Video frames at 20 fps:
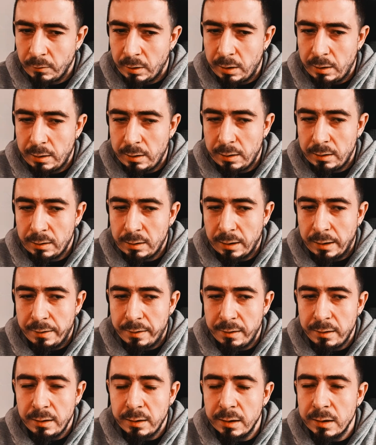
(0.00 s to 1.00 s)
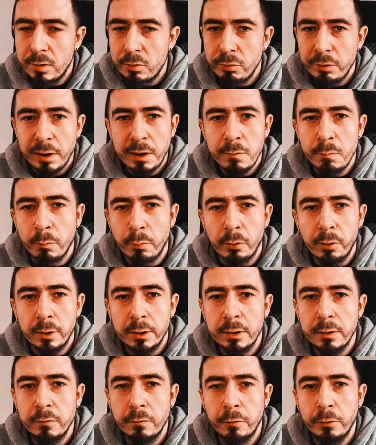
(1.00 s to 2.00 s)
And I think it's really
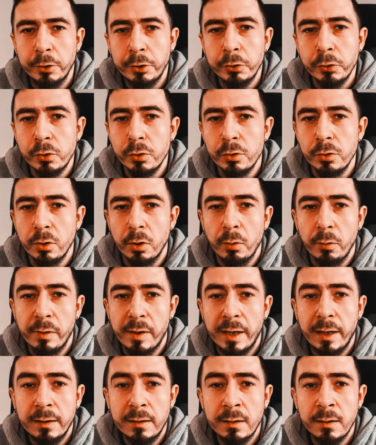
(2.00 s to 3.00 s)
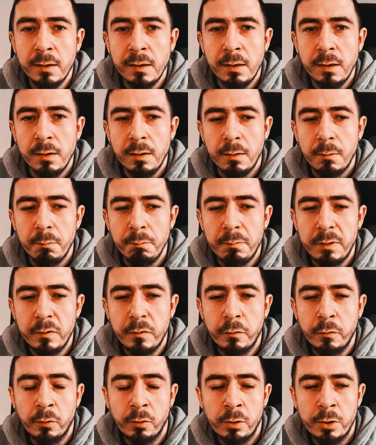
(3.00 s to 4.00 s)
important for you to know that
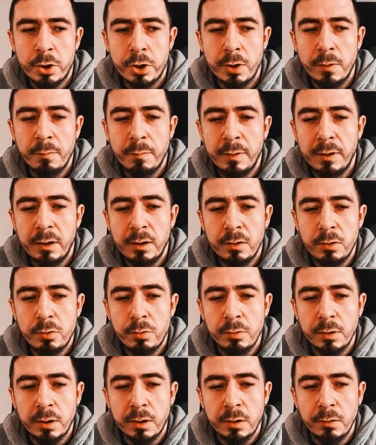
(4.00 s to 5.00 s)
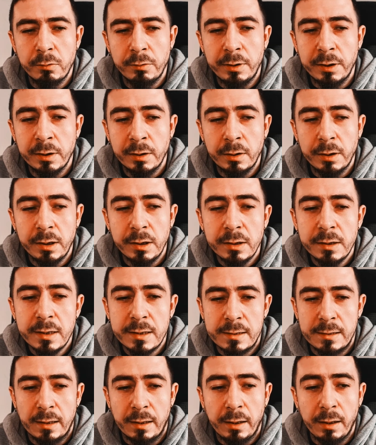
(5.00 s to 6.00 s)
before jumping into a career in
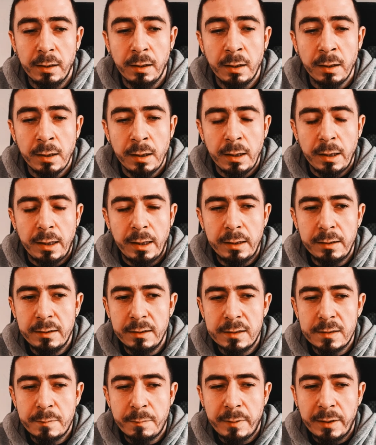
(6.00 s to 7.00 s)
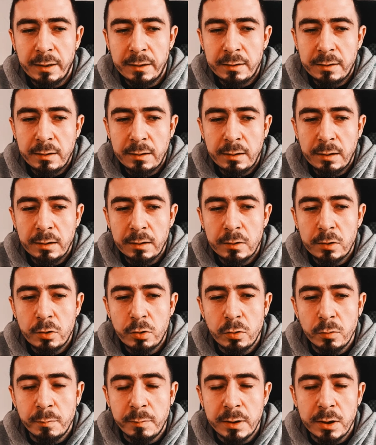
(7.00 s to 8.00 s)
design and expecting it
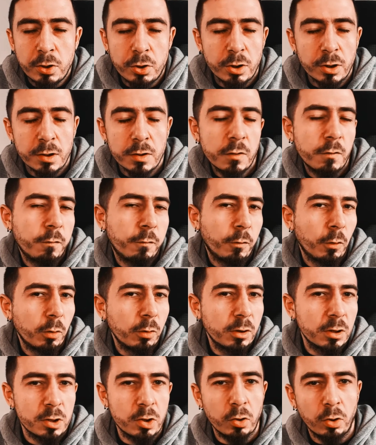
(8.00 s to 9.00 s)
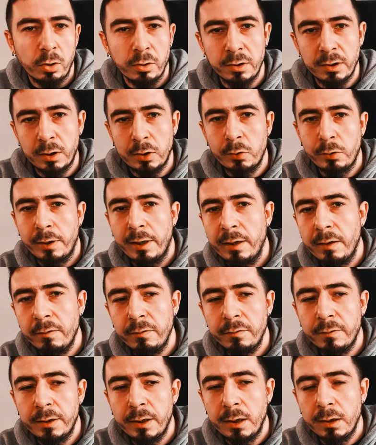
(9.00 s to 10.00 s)
to be just focus on the
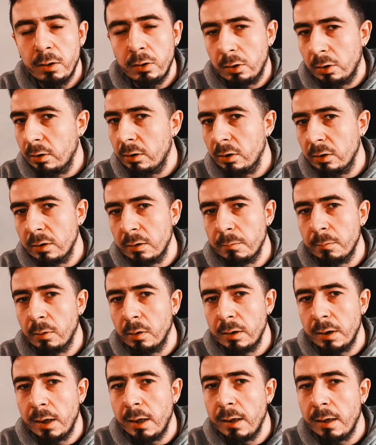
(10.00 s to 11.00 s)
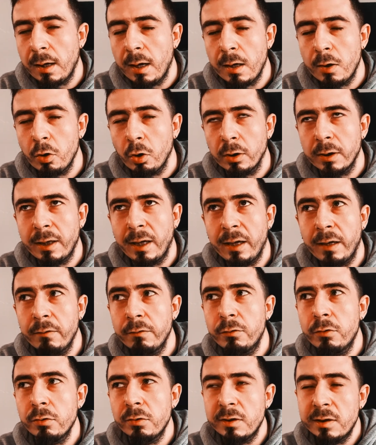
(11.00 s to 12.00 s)
craft and not on the and not
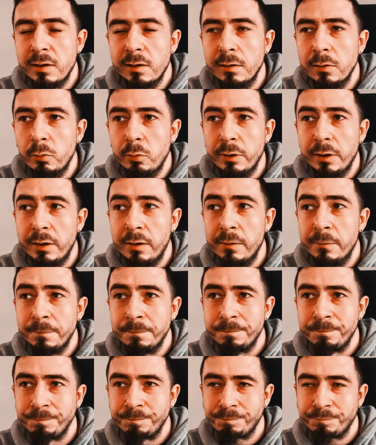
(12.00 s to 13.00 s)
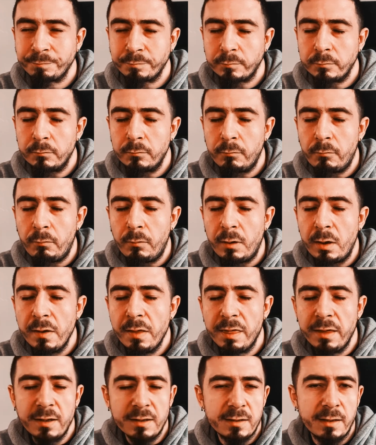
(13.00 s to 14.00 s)
have to deal with
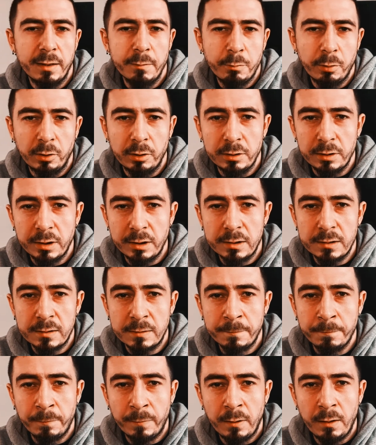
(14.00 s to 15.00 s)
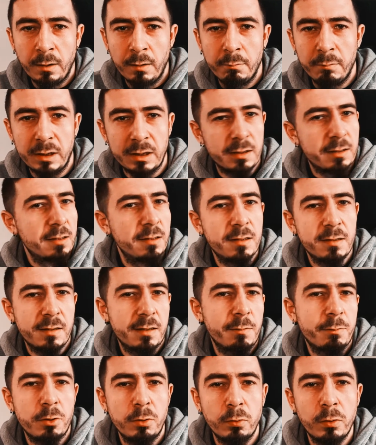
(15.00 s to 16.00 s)
things like politics, because this is
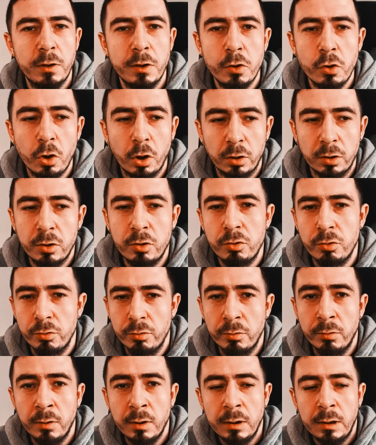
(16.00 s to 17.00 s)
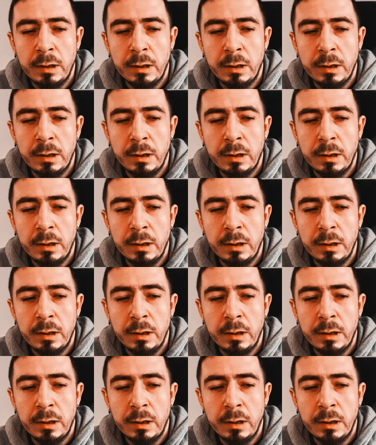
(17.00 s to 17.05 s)
absolutely not true.